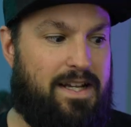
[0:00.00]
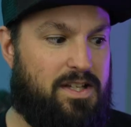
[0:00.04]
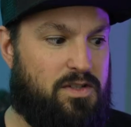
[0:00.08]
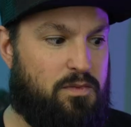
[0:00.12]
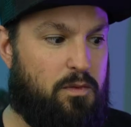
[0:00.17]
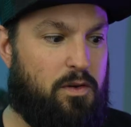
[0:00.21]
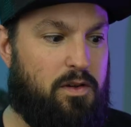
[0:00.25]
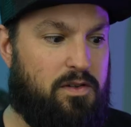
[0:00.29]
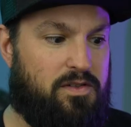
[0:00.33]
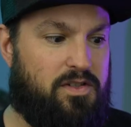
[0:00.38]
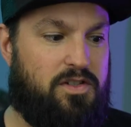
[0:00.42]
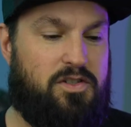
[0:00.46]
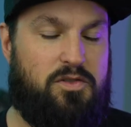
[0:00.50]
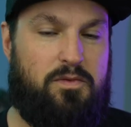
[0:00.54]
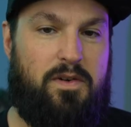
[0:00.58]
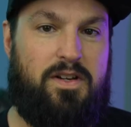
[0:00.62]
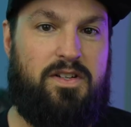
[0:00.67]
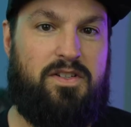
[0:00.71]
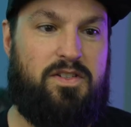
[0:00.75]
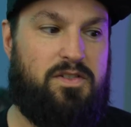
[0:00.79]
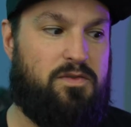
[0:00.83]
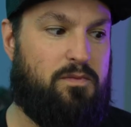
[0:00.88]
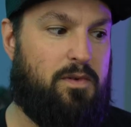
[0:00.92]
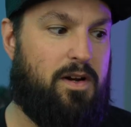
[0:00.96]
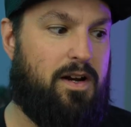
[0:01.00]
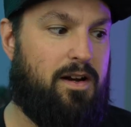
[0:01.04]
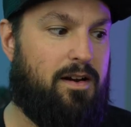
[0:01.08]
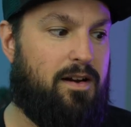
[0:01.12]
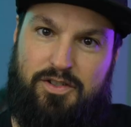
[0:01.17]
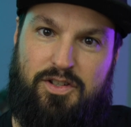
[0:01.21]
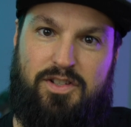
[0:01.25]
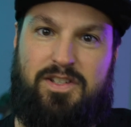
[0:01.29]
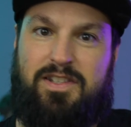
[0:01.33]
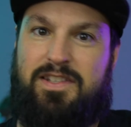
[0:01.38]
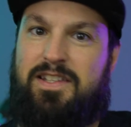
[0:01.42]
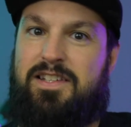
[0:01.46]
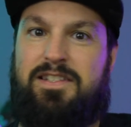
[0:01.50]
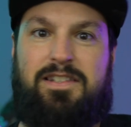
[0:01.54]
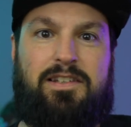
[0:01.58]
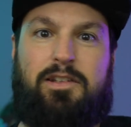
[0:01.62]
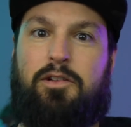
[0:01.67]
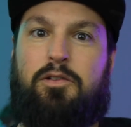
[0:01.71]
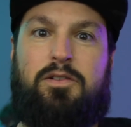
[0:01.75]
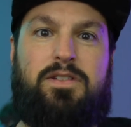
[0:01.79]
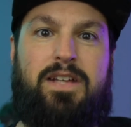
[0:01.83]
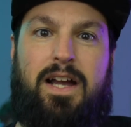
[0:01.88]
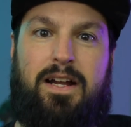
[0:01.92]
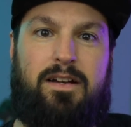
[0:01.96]
It's one of those situations where just this
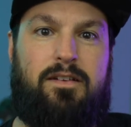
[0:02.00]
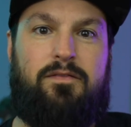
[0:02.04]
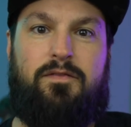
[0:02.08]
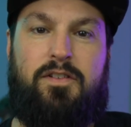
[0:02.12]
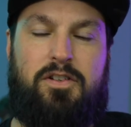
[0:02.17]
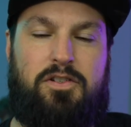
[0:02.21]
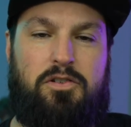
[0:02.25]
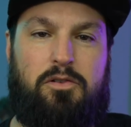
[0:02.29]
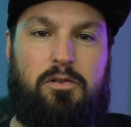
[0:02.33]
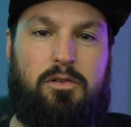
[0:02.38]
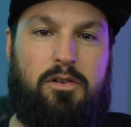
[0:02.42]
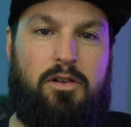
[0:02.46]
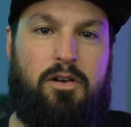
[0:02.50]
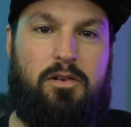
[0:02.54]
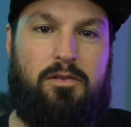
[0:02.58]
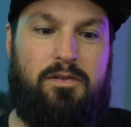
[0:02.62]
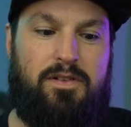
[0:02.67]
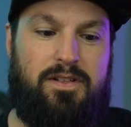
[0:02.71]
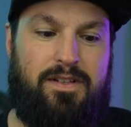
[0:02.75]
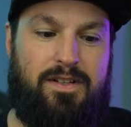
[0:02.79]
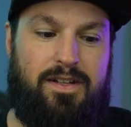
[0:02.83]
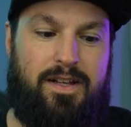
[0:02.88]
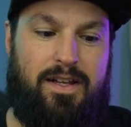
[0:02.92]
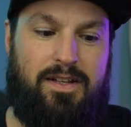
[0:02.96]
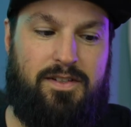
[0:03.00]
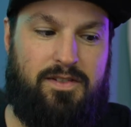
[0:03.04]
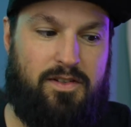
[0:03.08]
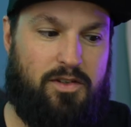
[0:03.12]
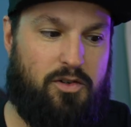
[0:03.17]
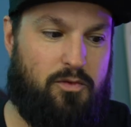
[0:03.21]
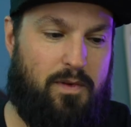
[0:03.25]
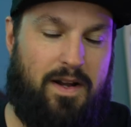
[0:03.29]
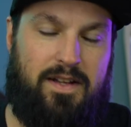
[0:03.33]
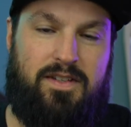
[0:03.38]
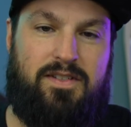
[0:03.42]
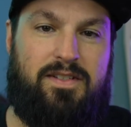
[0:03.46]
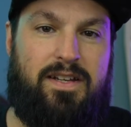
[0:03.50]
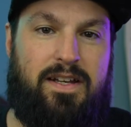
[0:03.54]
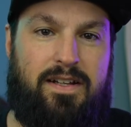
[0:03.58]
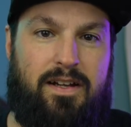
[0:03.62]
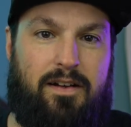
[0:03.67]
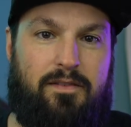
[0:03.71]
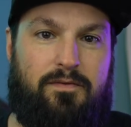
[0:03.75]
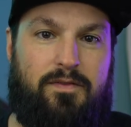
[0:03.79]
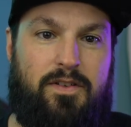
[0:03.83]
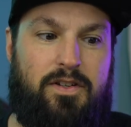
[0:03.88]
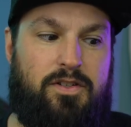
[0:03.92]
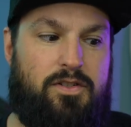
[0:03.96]
little tiny feature alone, it's a great
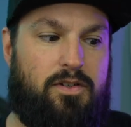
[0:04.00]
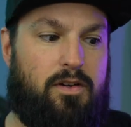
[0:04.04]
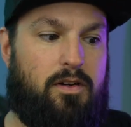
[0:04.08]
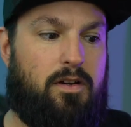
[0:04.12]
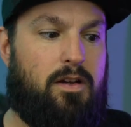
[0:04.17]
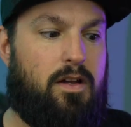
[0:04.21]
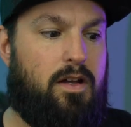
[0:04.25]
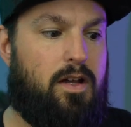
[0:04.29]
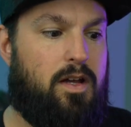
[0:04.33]
standout feature.